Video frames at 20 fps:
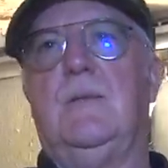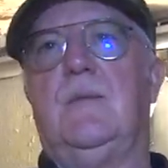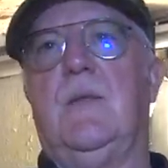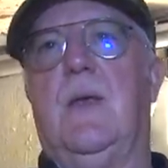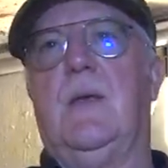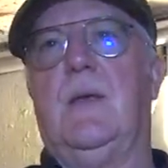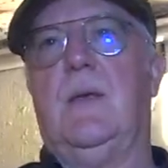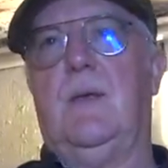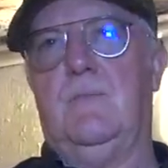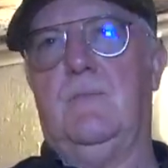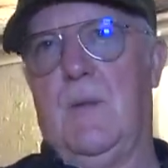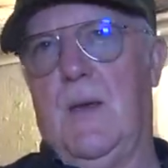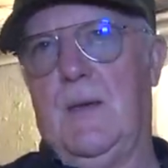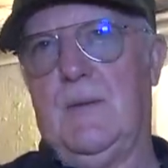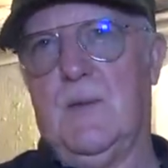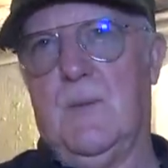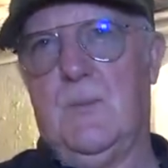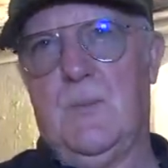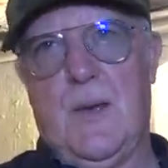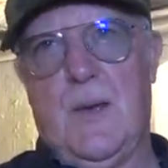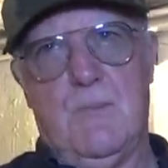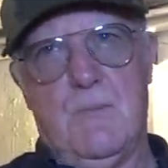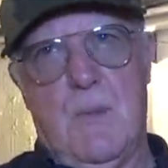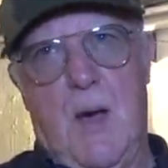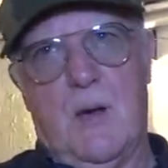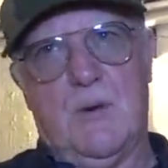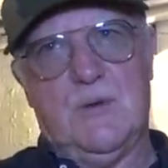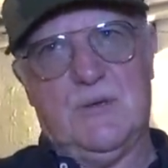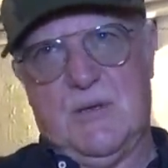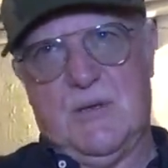They made the big
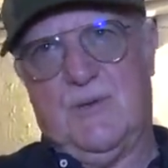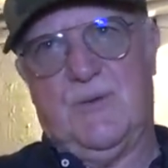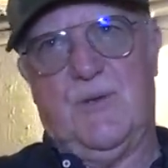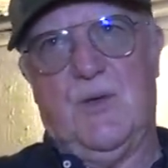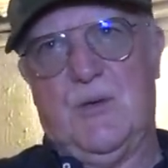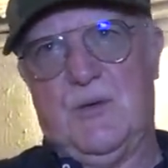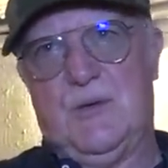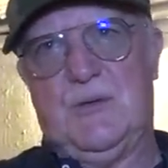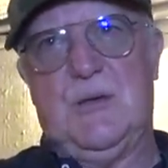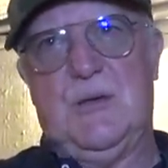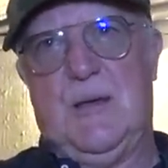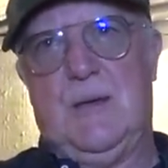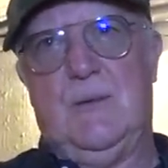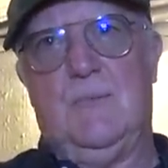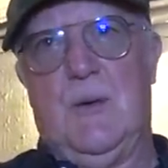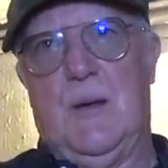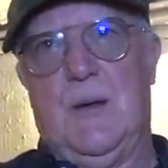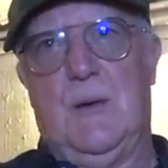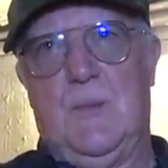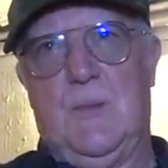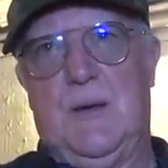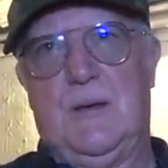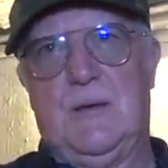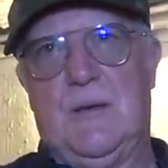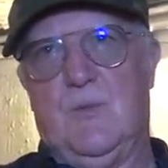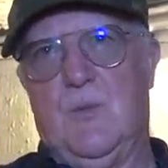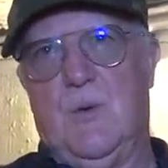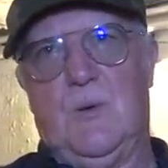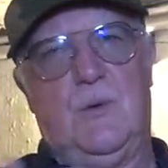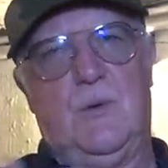Mauser
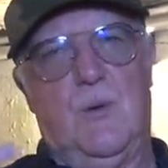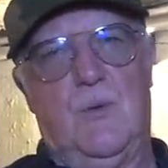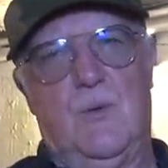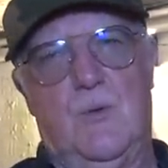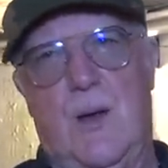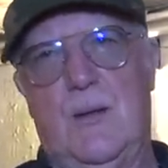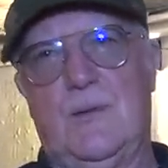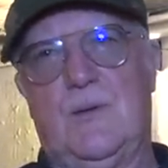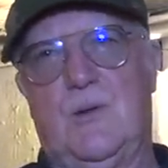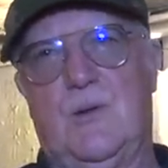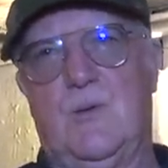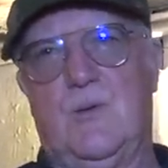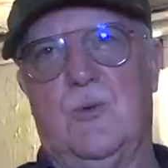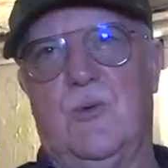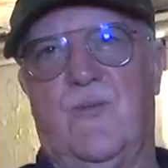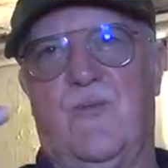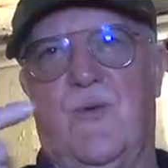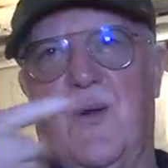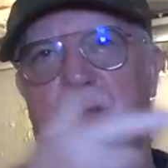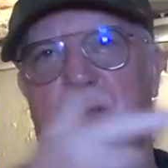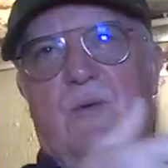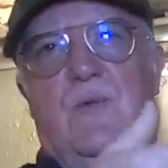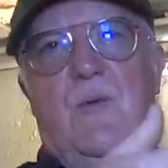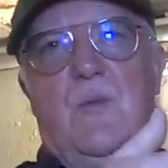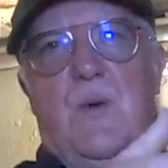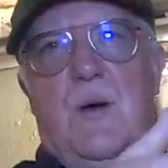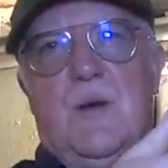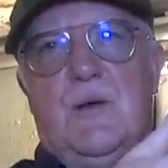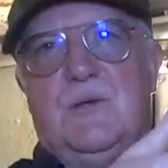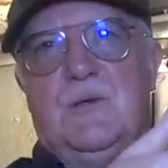13mm would go right through the front of a
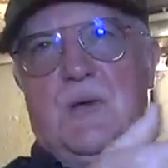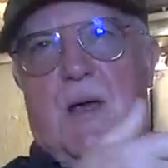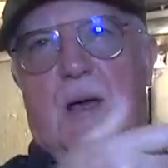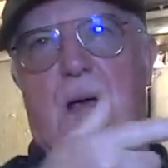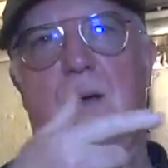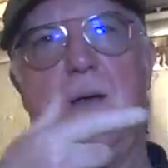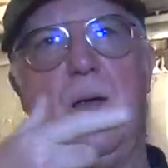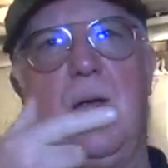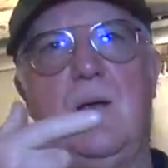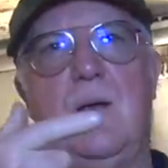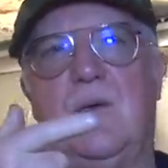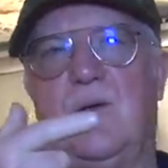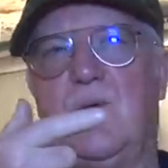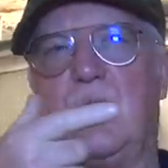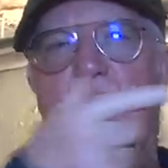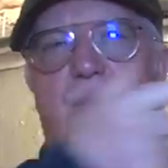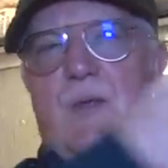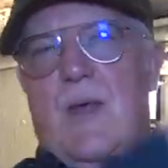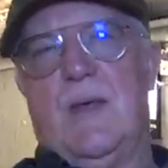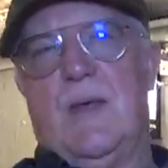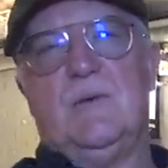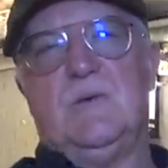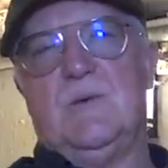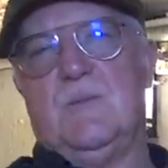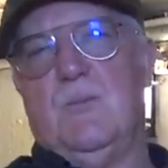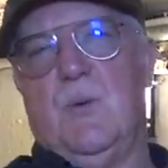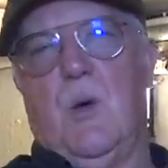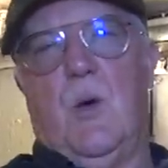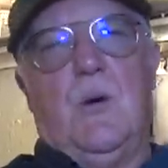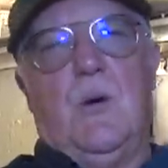British tank, through the
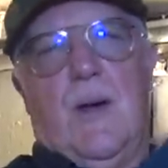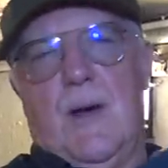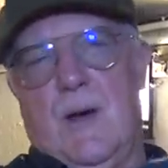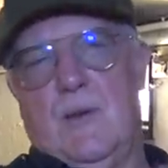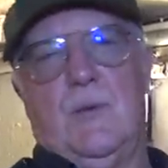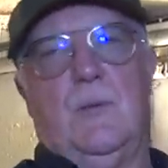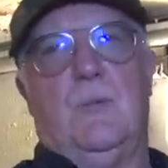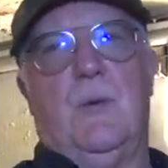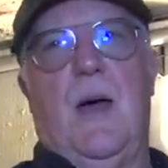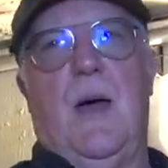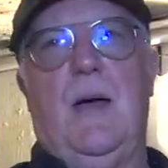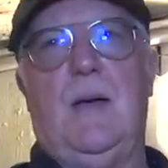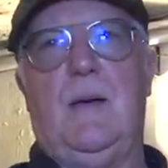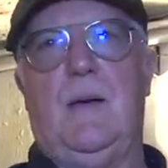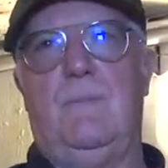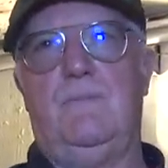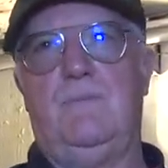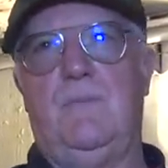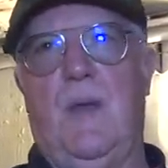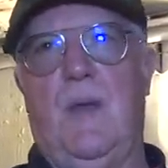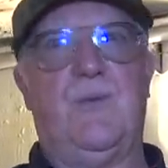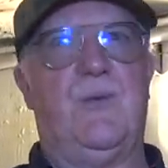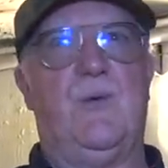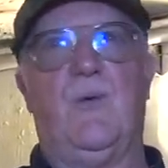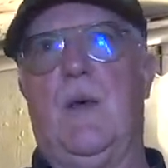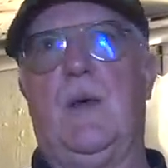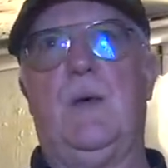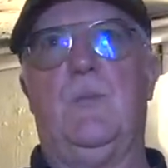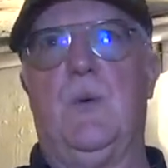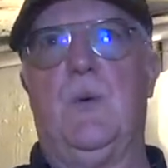engine block and out the back, and
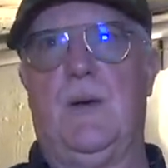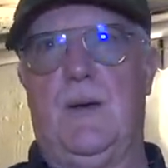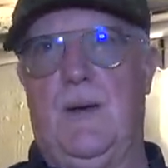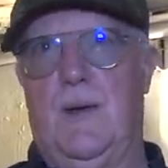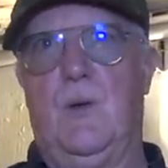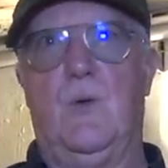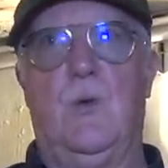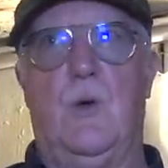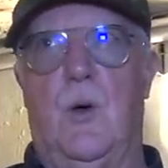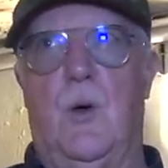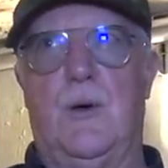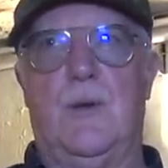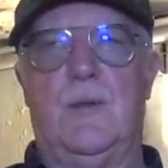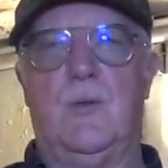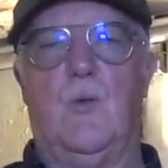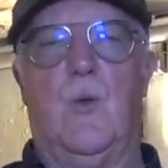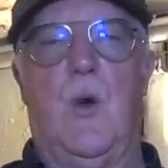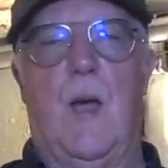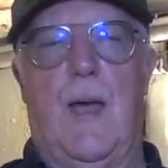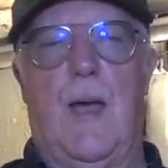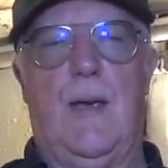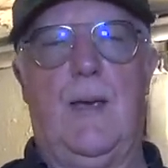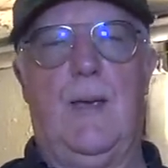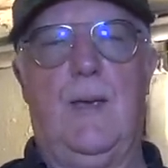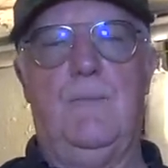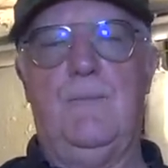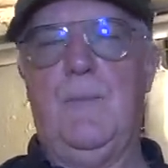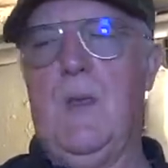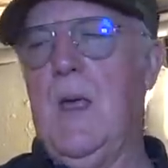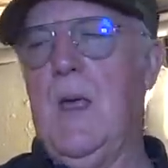through anybody who got in the
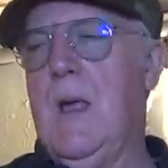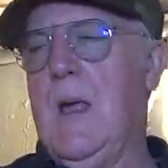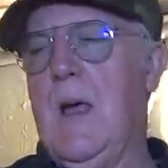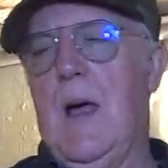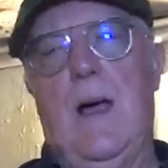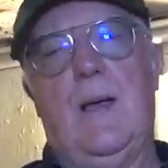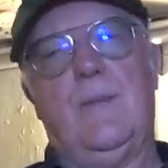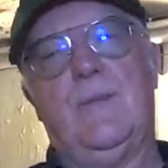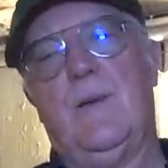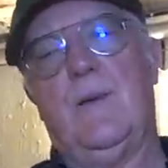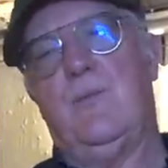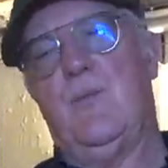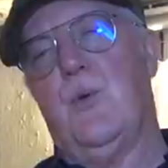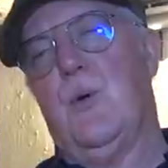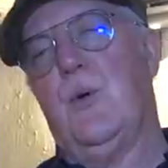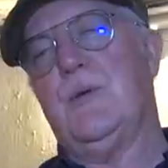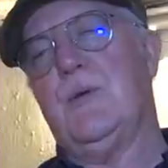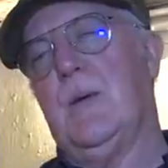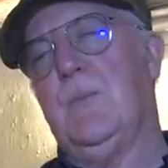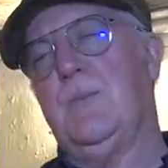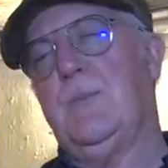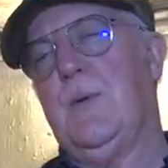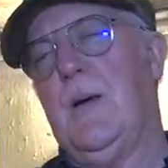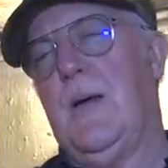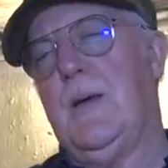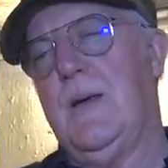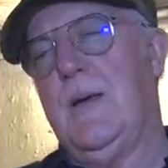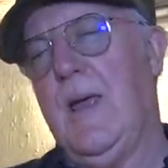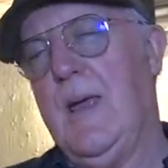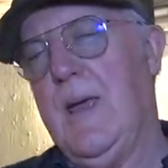way. And they brought up
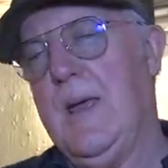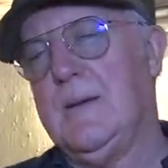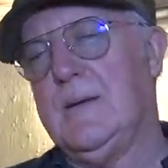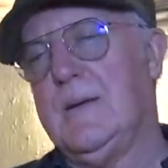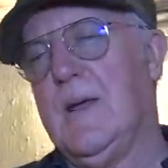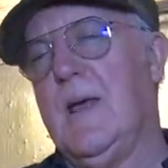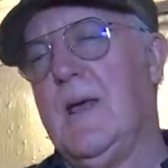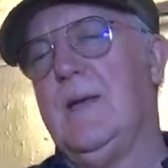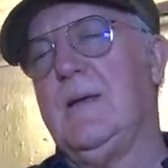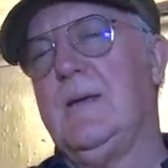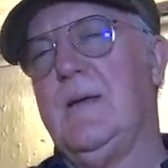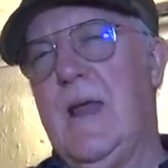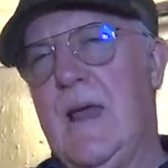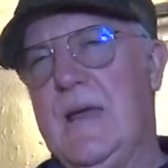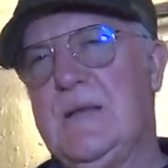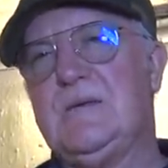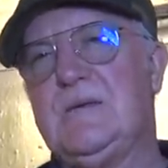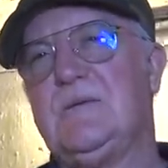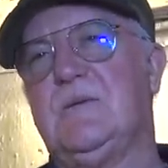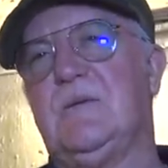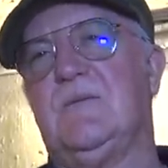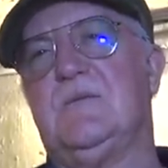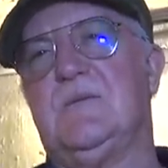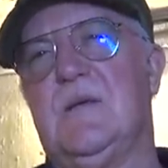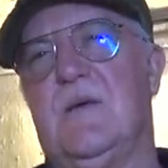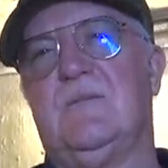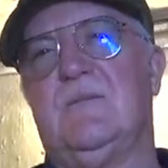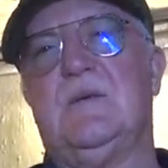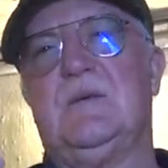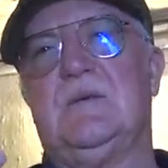and hid nests of
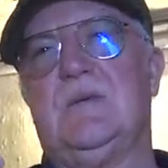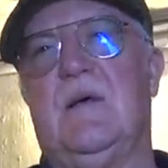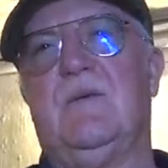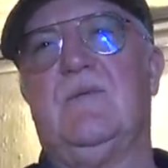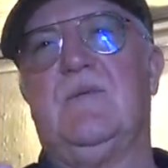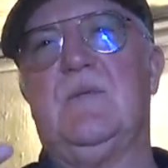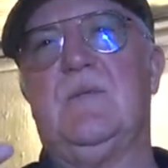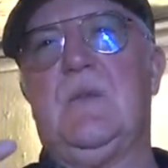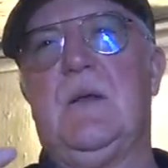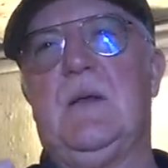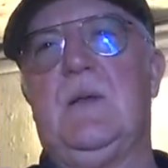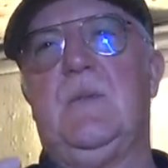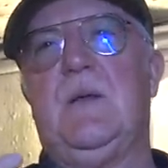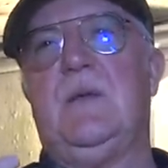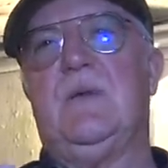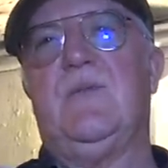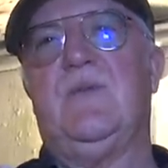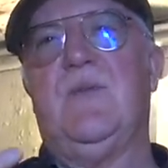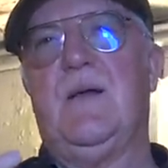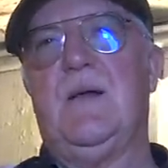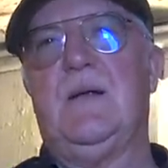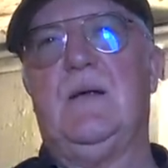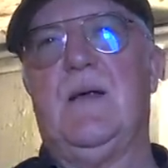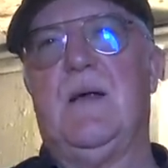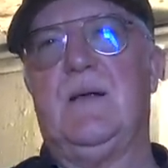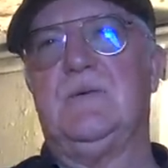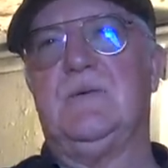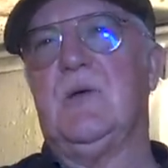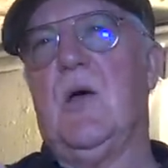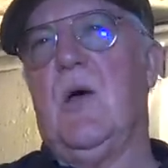77mm field
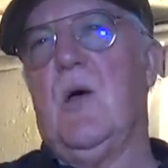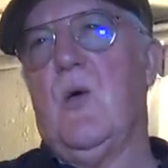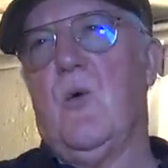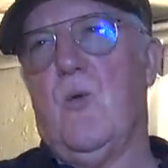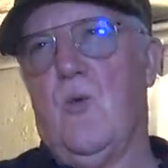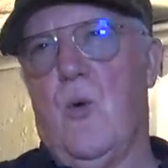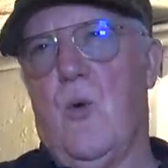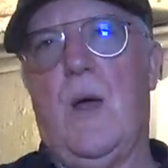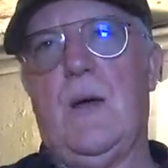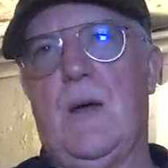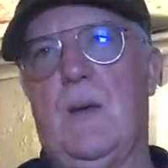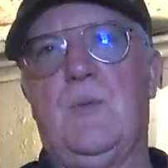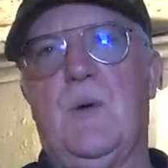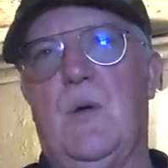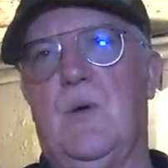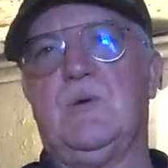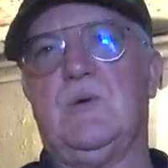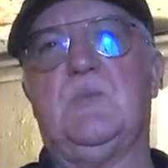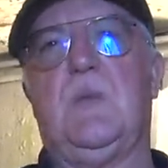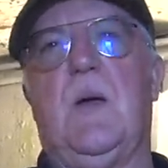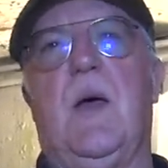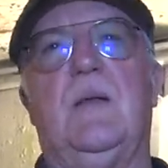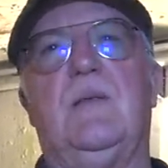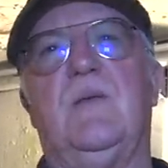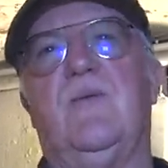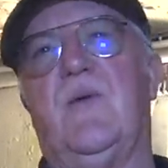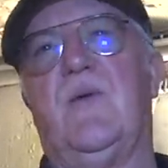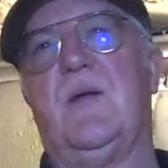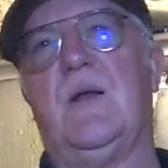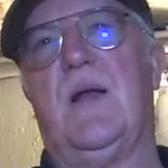guns right up close behind
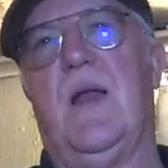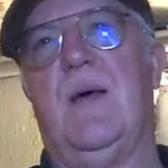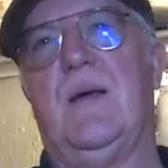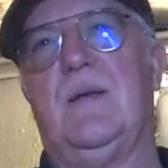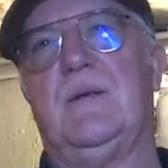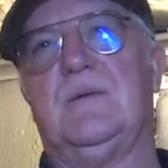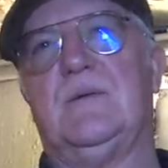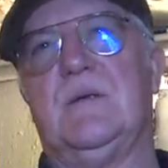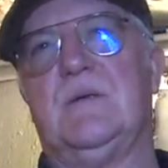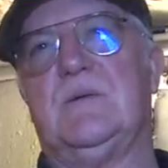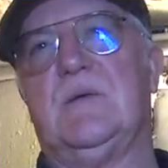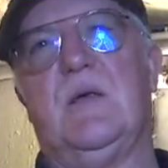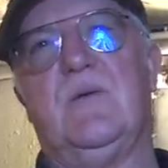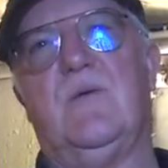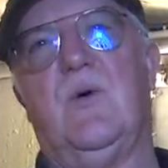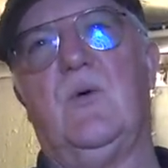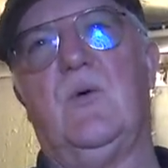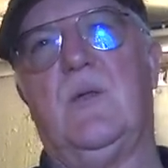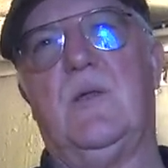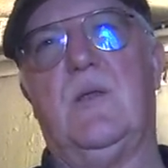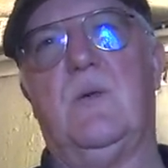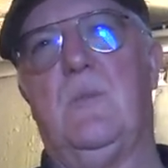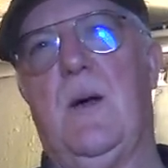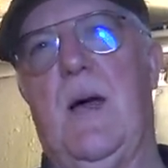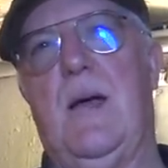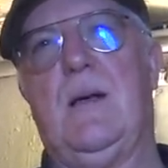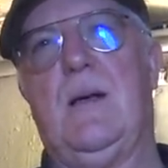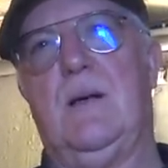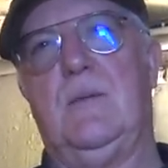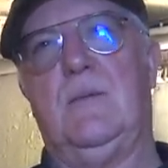the front lines, instead of holding them
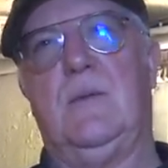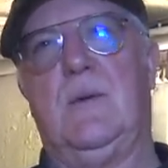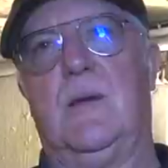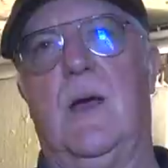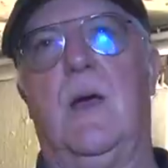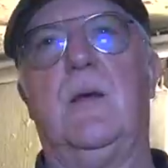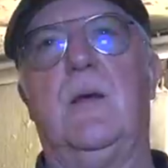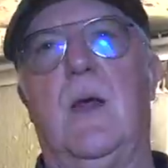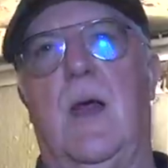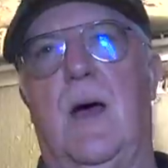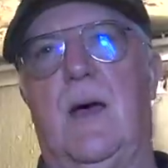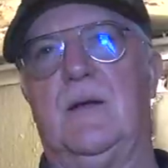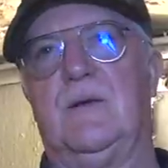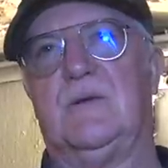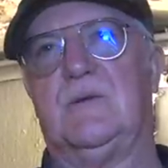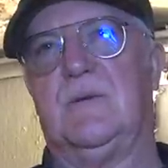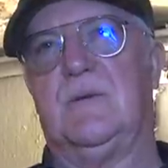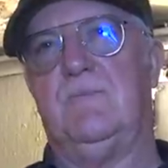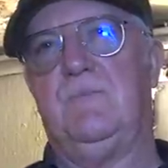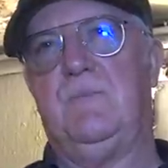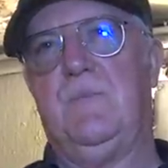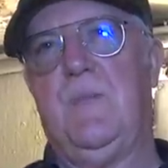back on the gun lines.